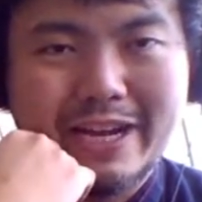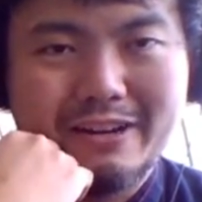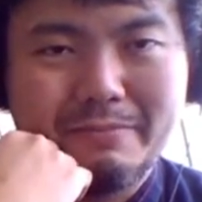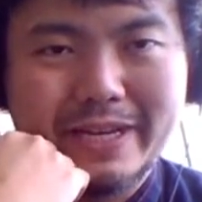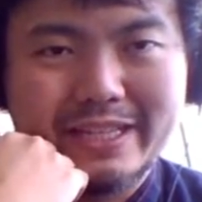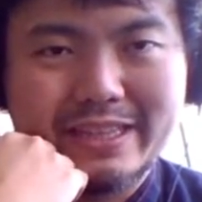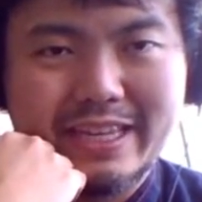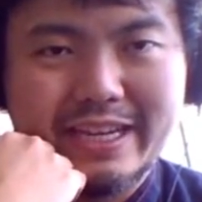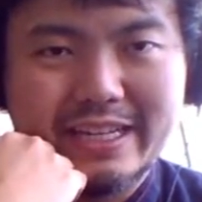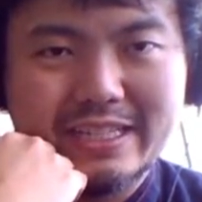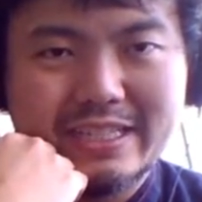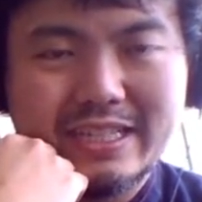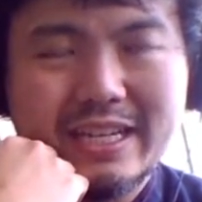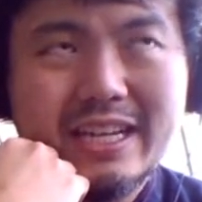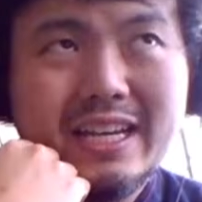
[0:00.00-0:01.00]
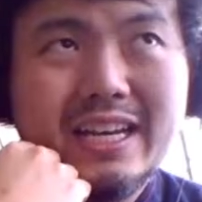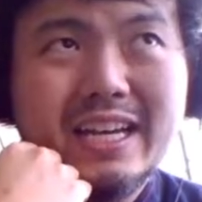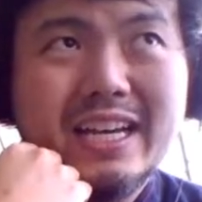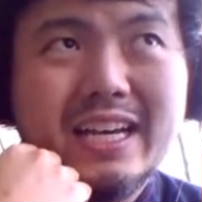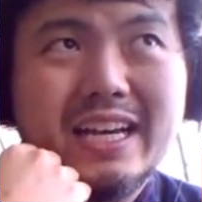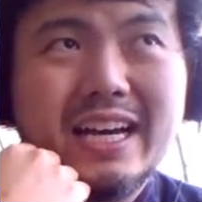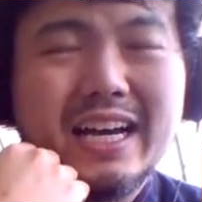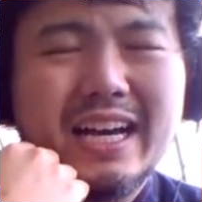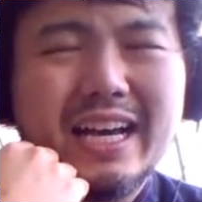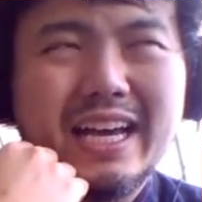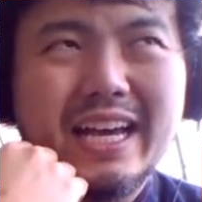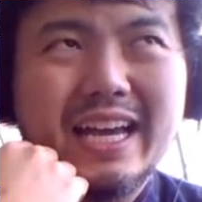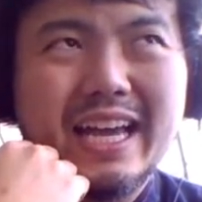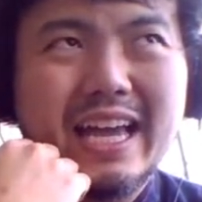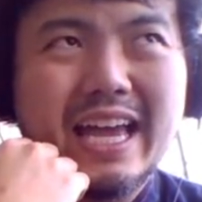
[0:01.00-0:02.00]
big thing is
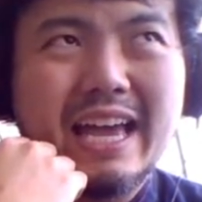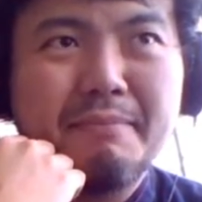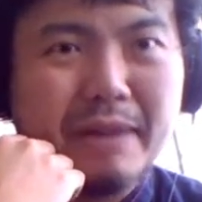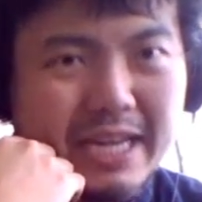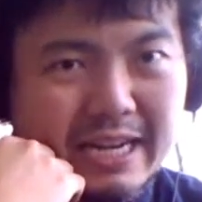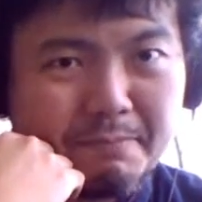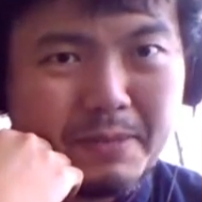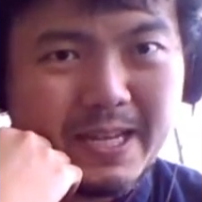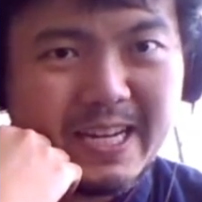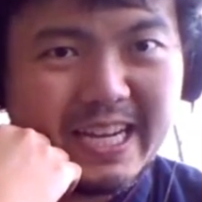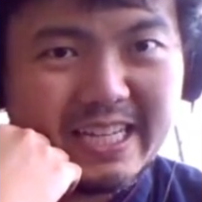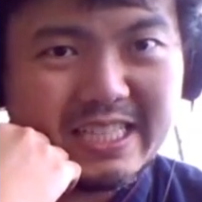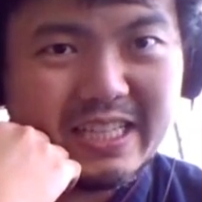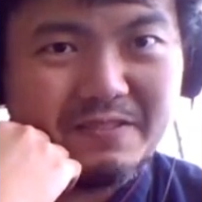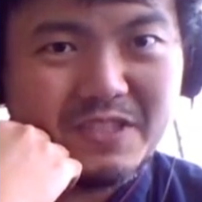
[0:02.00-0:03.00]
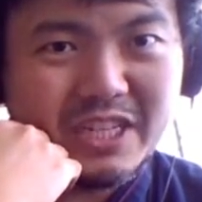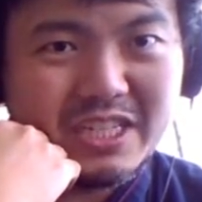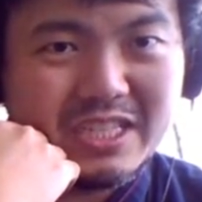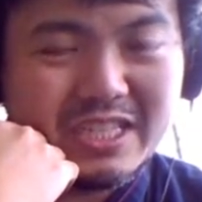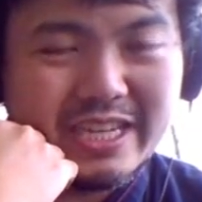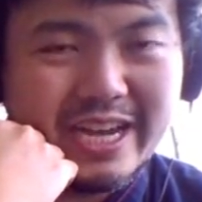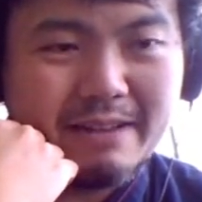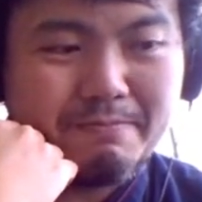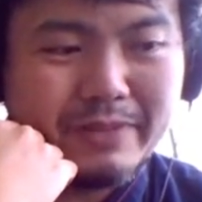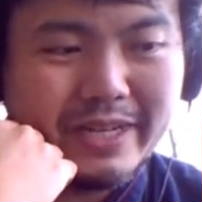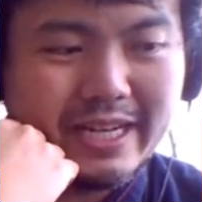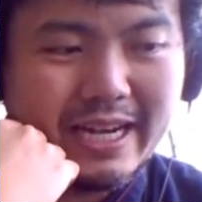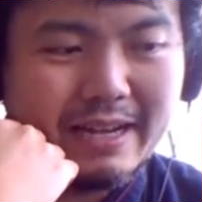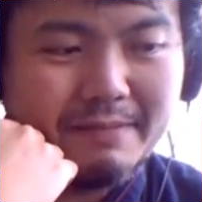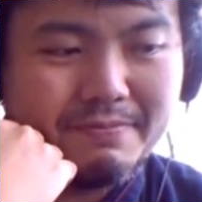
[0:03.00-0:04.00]
it might not be a negative just yet, but
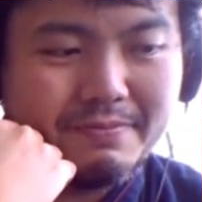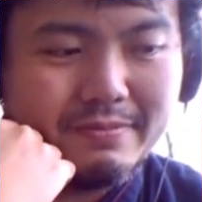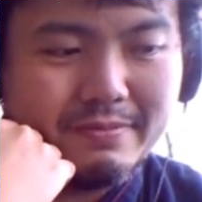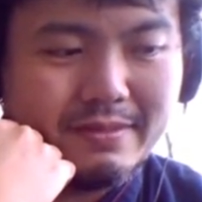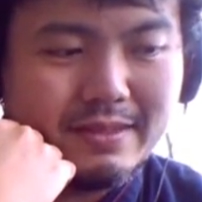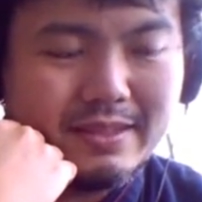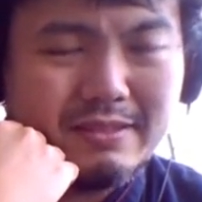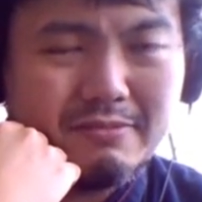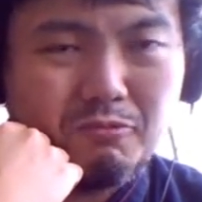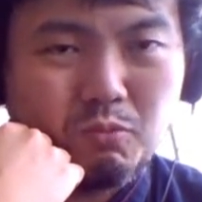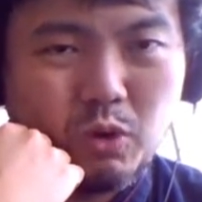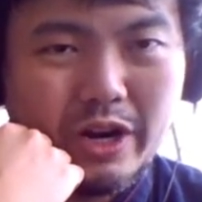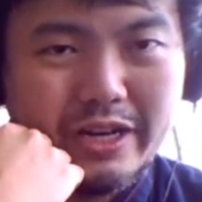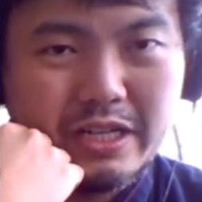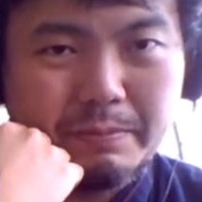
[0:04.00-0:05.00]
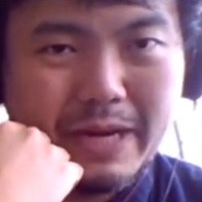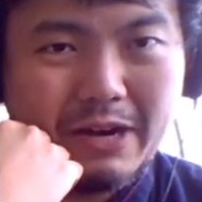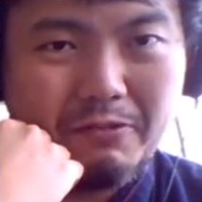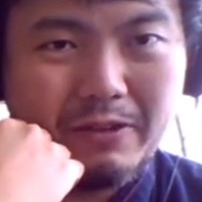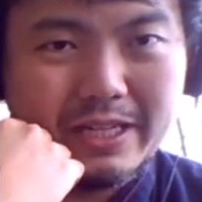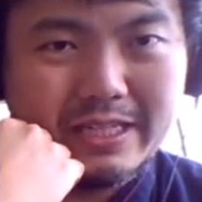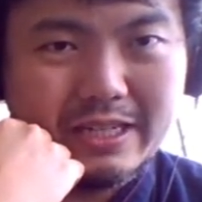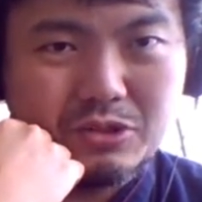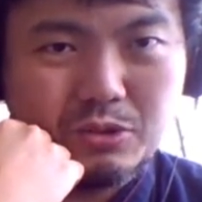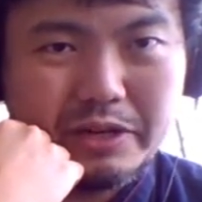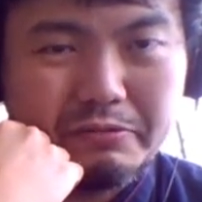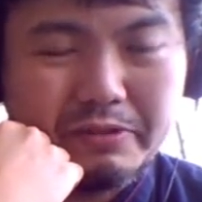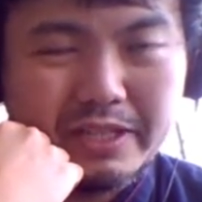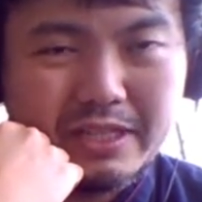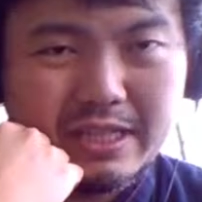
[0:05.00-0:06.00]
I'm worried about what they're
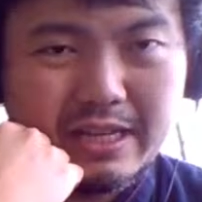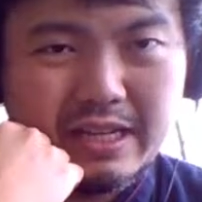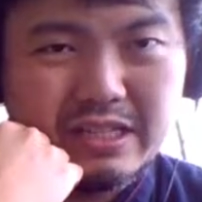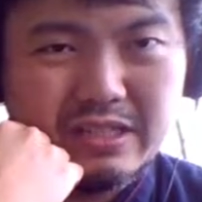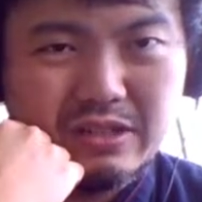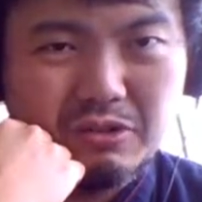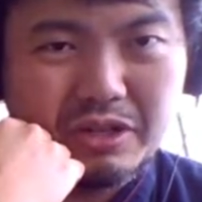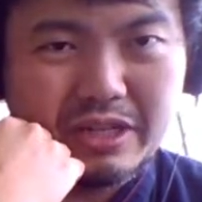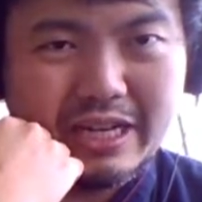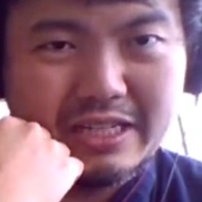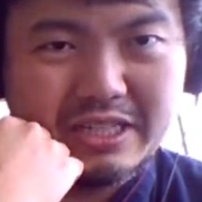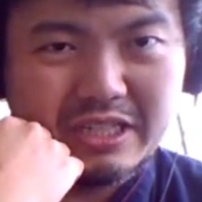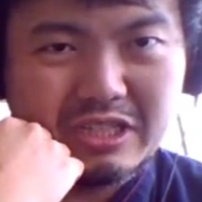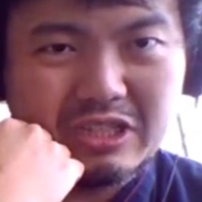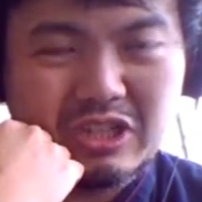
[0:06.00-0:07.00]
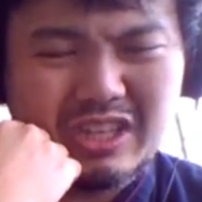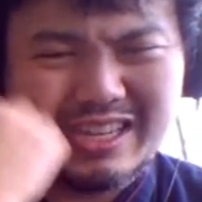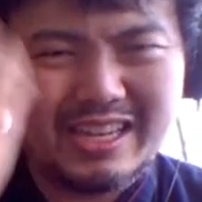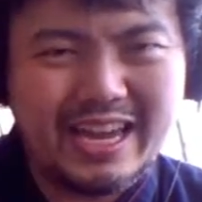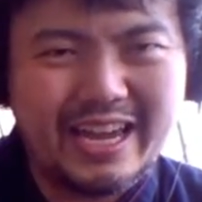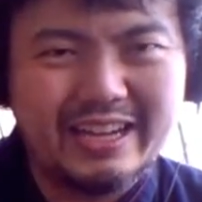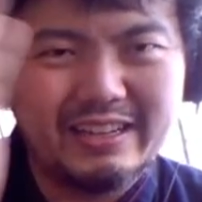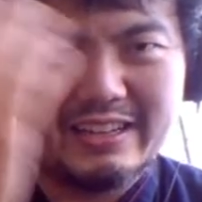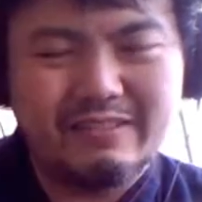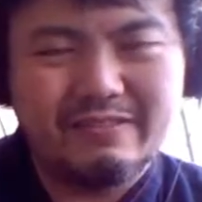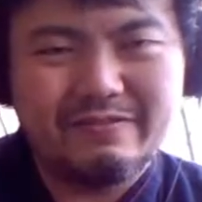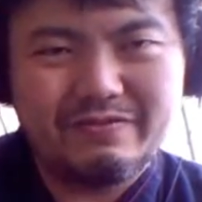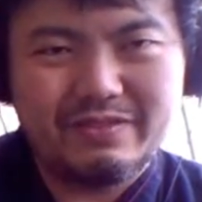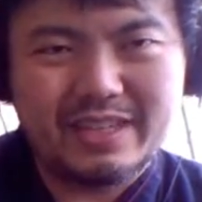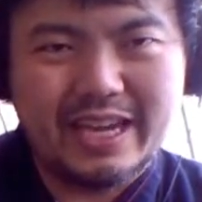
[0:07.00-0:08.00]
doing with Nodoka just getting
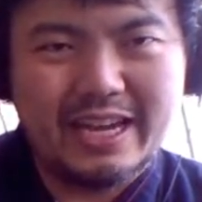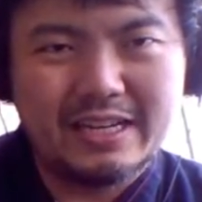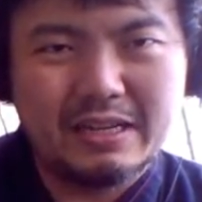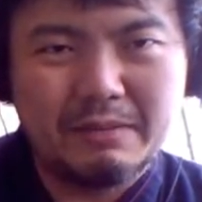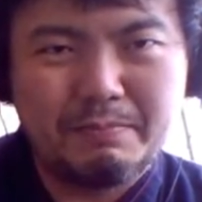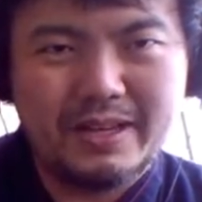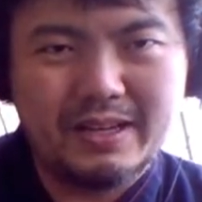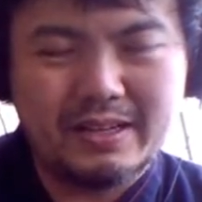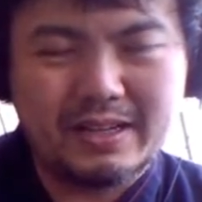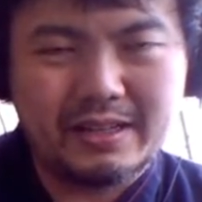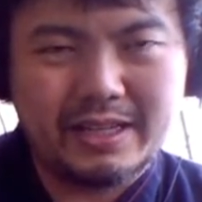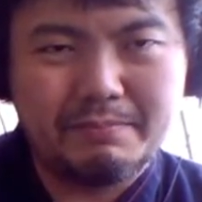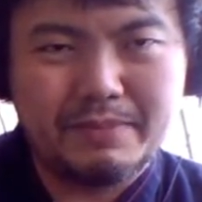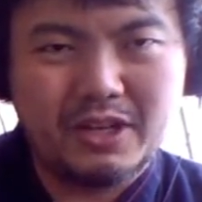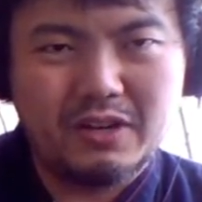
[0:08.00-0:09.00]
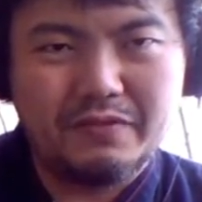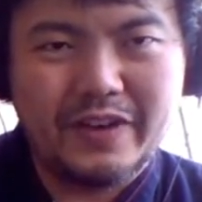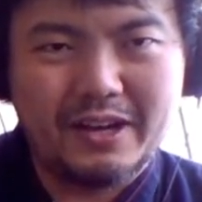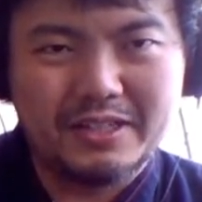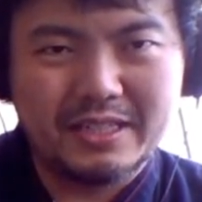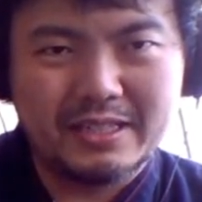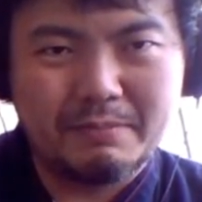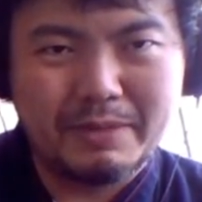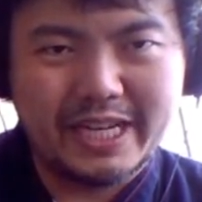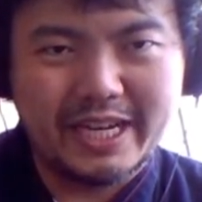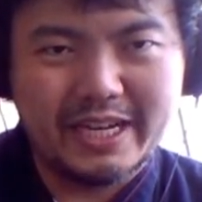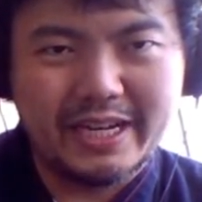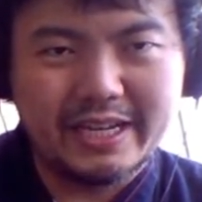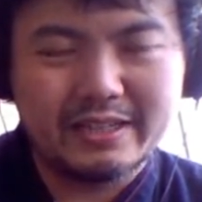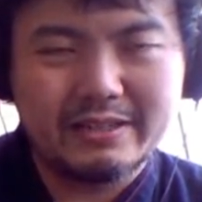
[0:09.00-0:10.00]
the clean bill of health at the
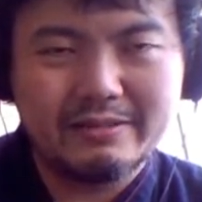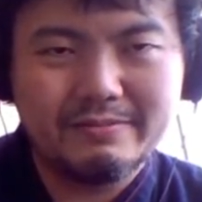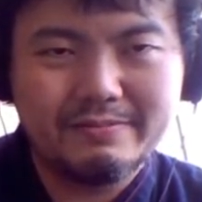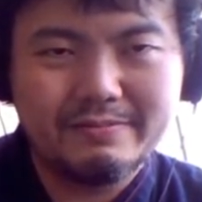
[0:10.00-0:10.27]
beginning.